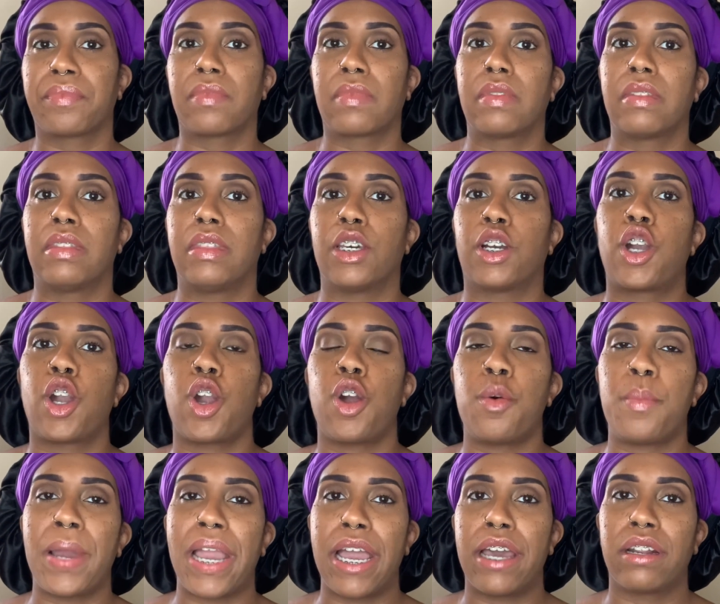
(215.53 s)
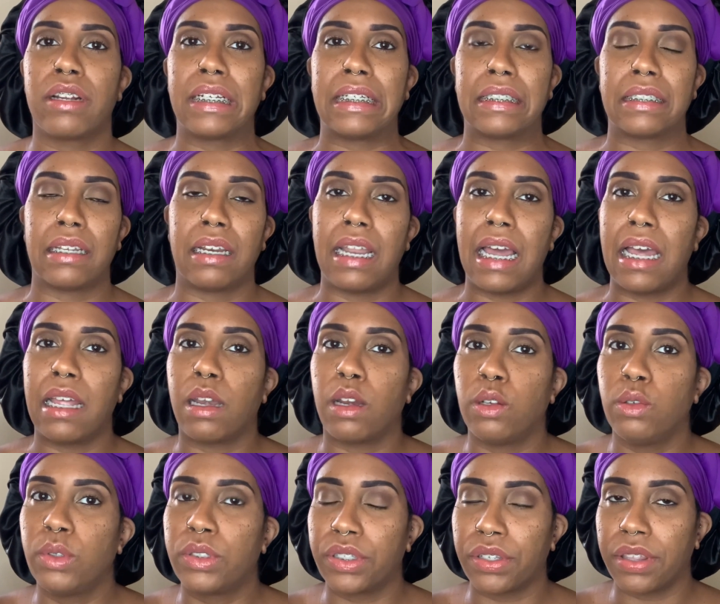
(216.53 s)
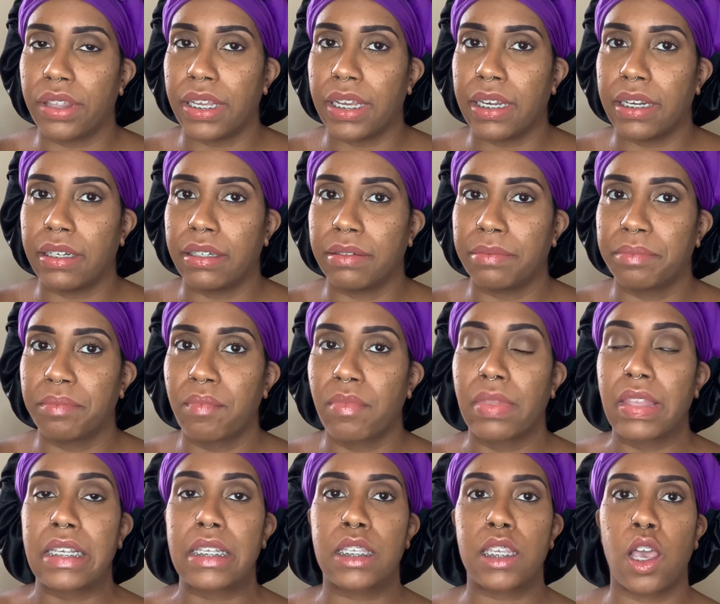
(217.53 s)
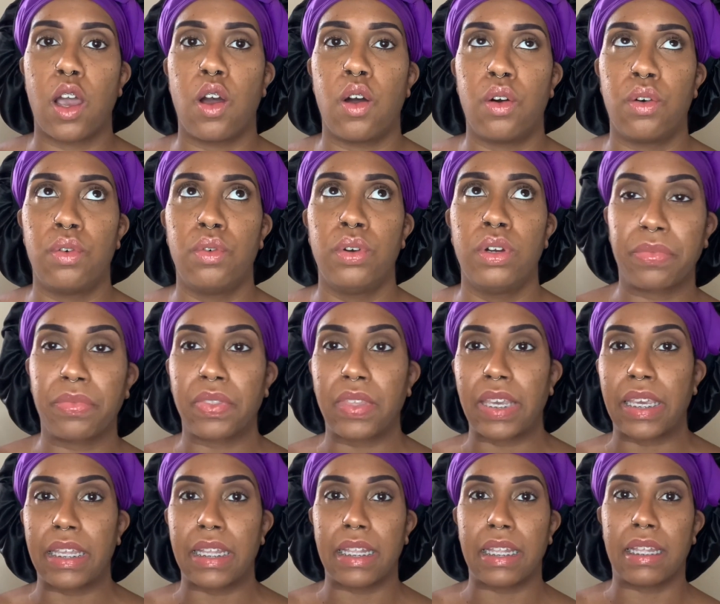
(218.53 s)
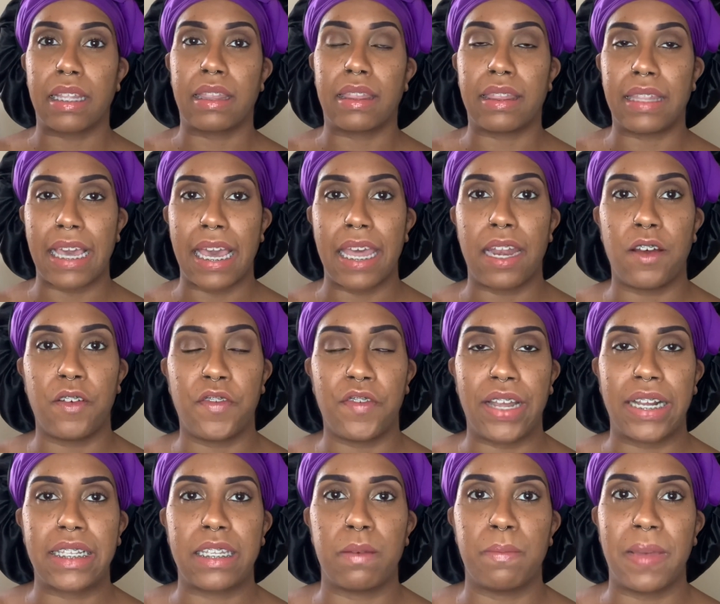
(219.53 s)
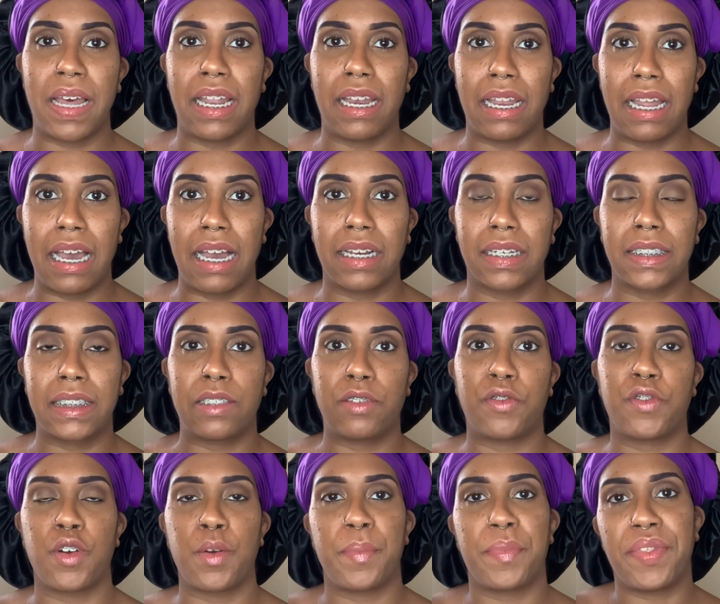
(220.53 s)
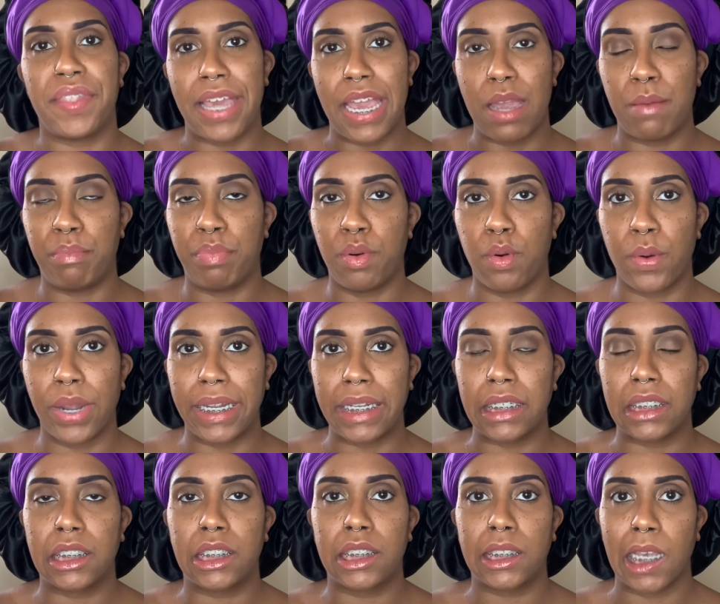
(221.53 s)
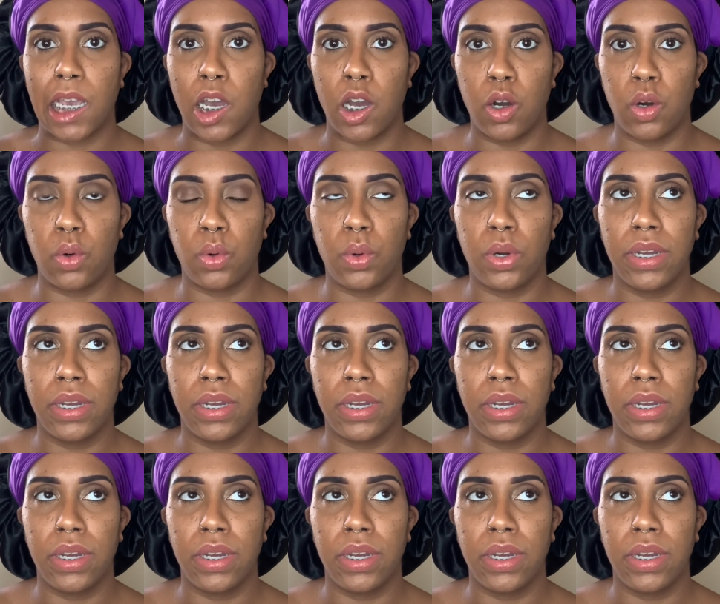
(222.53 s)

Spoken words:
the curl pattern is a lot looser there. So that affected my locks from that point. So